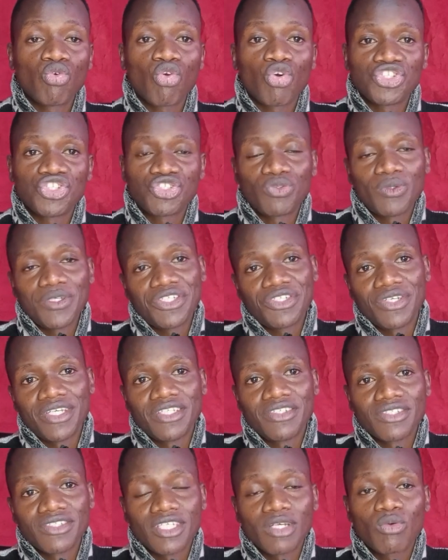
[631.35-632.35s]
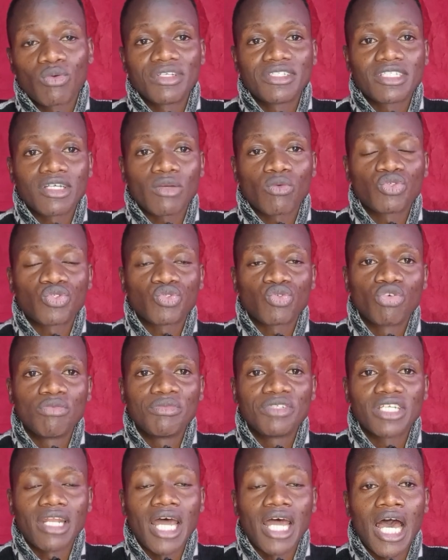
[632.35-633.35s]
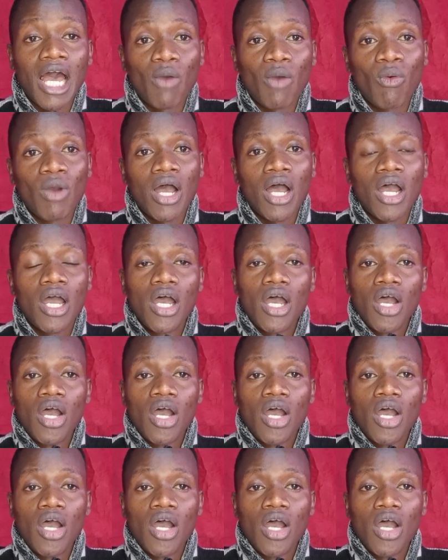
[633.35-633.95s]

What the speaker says: constituency kuweza kuzungumza na hawa